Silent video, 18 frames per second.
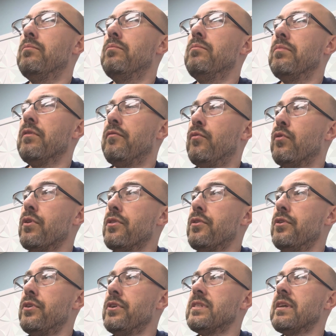before
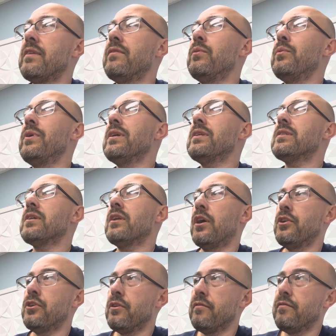37 weeks and
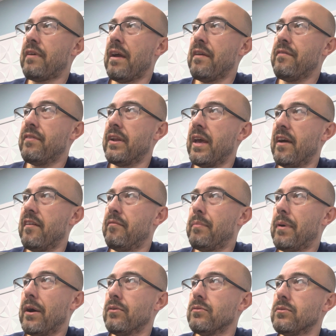under
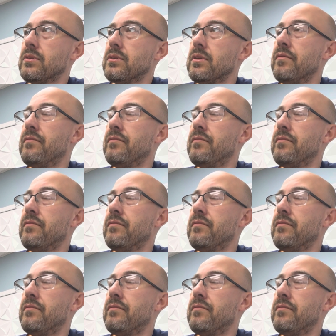5.5 pounds.